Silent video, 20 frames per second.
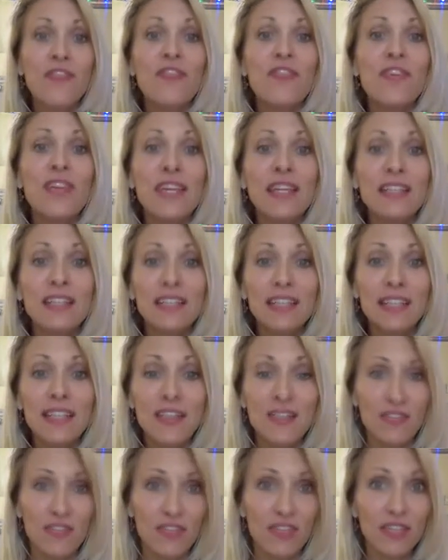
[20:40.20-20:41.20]

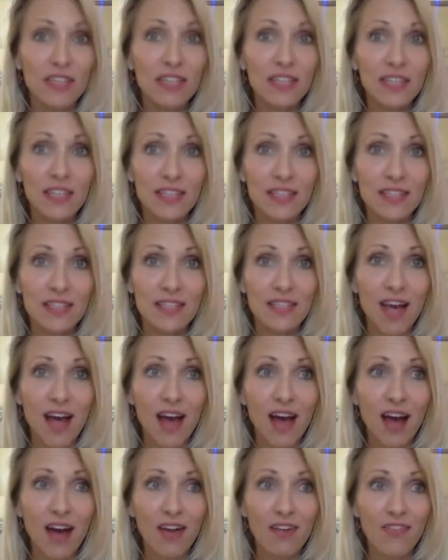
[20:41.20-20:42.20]
feeling the feelings
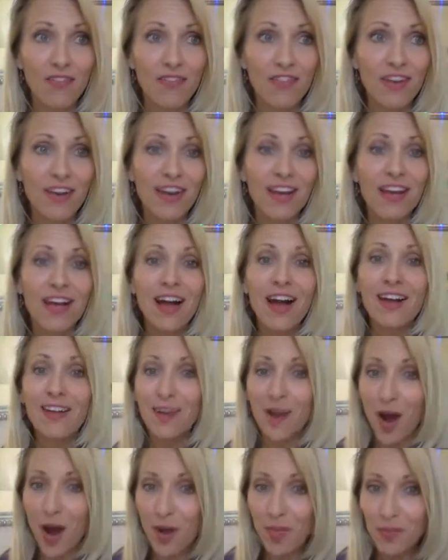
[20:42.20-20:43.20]
of
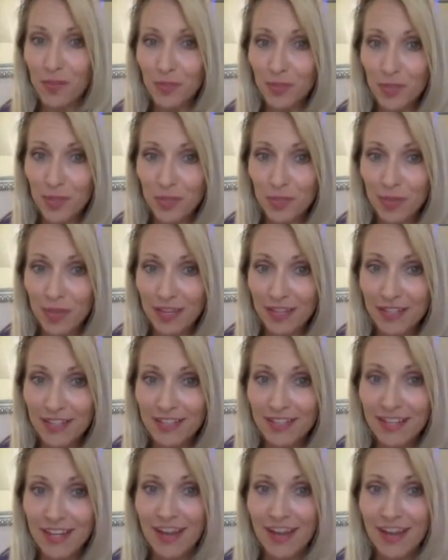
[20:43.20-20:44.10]
accomplishment,